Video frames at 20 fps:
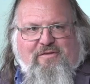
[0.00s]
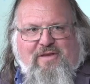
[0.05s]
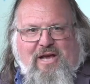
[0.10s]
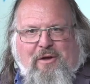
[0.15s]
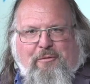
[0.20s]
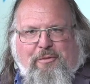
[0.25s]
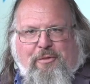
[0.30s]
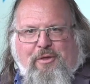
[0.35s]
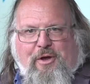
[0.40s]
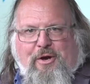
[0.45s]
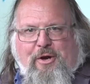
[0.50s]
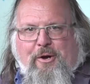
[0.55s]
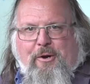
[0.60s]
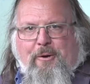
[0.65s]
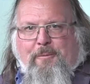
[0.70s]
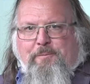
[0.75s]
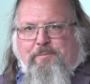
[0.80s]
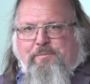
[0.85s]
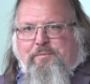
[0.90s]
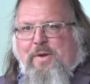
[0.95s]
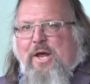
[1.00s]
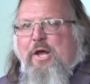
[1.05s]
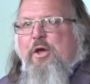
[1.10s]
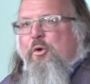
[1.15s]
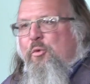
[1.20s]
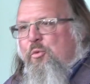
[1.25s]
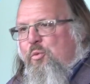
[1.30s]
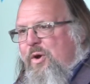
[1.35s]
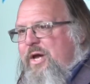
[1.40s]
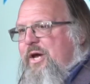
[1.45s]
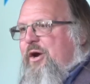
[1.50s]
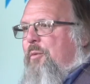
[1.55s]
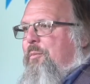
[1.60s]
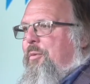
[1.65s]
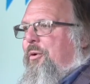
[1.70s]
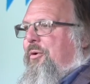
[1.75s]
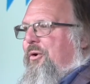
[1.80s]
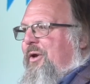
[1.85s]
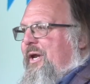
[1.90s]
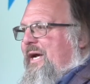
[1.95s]
out there, we are
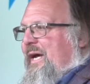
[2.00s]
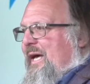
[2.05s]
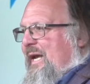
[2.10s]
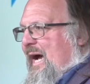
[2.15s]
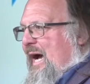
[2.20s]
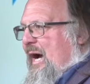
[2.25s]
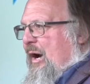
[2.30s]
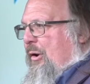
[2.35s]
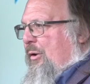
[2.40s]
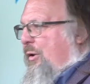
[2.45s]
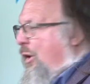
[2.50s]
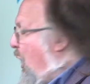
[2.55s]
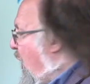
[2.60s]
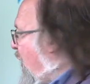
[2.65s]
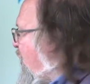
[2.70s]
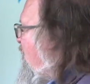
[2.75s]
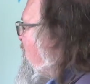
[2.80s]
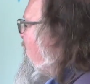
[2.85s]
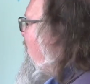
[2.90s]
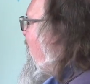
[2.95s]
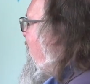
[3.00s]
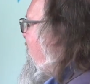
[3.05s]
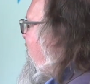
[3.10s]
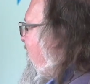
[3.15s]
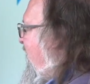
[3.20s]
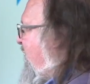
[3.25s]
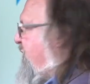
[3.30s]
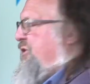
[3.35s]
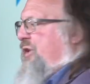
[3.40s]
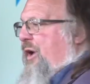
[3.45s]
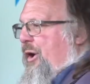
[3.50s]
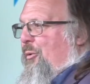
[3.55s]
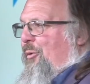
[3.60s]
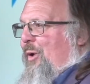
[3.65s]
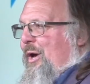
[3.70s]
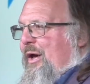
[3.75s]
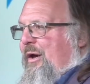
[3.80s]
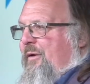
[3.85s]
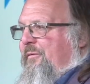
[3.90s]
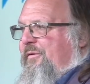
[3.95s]
putting it out on the broadcast
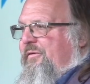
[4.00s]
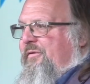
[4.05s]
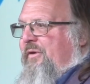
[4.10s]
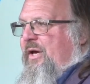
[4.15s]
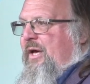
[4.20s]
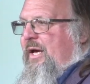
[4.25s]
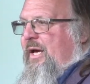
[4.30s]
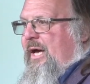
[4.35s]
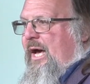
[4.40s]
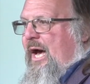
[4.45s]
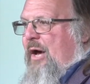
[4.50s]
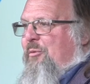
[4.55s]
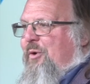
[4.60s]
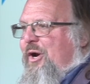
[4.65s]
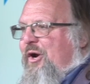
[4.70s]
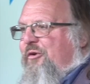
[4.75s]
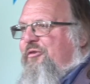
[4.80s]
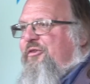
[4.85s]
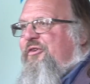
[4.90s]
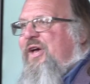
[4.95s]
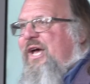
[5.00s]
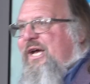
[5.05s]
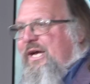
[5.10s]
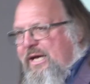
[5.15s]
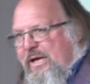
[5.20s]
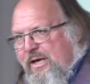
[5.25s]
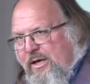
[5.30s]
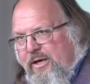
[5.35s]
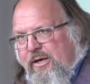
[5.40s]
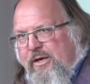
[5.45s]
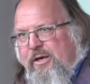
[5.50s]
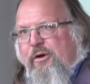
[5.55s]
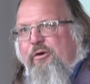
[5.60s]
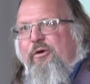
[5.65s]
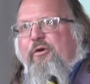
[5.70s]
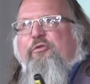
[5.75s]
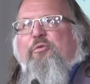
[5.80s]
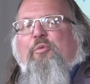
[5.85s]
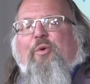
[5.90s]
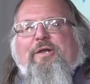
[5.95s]
airwaves and we are saying, here
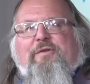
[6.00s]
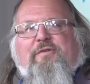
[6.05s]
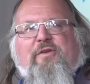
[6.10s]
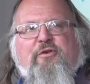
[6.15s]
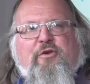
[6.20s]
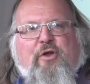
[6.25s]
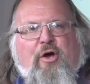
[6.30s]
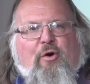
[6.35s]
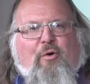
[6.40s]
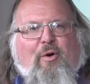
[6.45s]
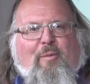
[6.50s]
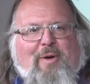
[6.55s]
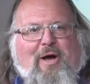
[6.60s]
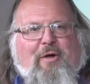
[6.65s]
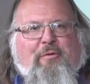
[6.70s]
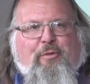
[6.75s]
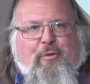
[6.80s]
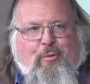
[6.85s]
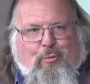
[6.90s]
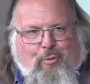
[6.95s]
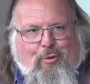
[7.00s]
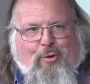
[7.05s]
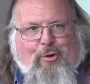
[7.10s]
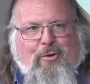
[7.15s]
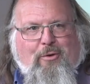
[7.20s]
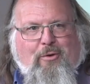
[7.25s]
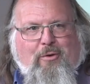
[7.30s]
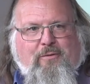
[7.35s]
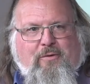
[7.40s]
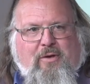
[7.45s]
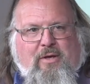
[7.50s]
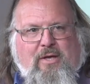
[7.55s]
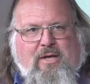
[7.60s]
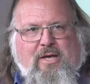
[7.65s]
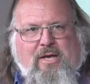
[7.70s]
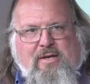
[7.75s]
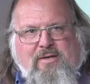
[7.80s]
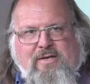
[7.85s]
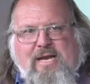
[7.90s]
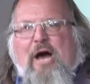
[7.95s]
is what to know about the world.
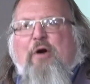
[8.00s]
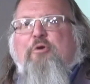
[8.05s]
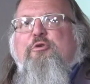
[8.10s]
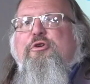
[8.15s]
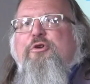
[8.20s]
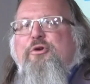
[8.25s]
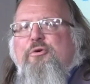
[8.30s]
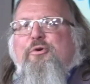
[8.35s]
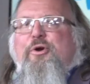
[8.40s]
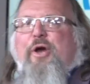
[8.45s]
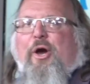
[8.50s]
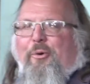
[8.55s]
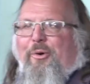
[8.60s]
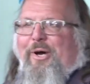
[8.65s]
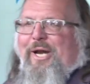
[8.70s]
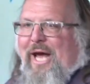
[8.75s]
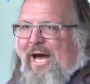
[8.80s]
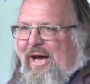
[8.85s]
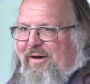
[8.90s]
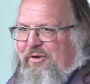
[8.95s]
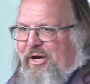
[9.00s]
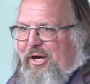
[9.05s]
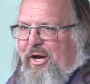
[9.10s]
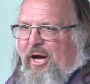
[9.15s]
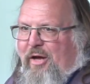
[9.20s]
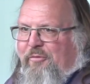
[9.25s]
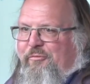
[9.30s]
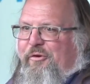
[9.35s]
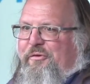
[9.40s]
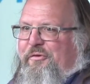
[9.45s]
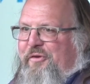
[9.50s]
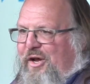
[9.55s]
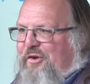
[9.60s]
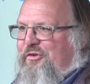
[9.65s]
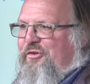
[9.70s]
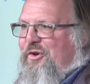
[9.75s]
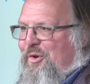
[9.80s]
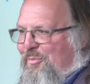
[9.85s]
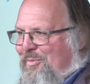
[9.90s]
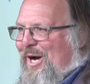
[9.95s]
Now you go and have a
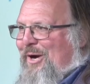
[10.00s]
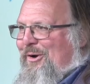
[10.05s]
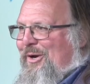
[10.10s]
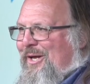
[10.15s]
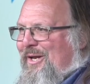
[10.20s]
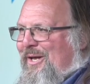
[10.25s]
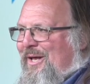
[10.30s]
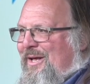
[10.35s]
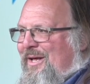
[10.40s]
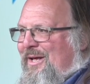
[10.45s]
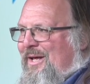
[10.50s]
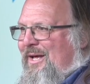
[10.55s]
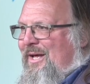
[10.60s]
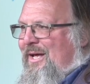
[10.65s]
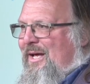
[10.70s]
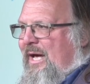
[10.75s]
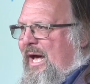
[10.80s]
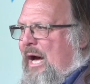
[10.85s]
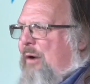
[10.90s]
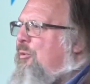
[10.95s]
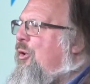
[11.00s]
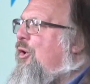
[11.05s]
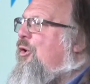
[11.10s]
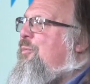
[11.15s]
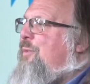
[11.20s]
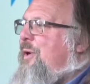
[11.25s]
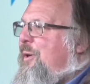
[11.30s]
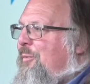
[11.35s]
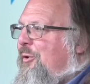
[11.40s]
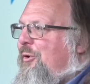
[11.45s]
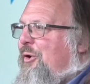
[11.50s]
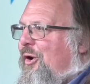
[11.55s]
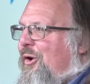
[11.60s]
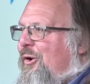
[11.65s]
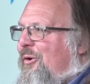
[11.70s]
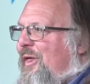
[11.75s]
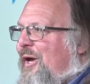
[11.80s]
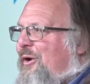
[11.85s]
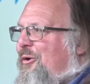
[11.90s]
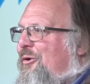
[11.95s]
conversation about it. And where do people
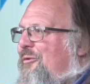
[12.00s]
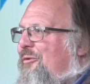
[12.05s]
go? They go to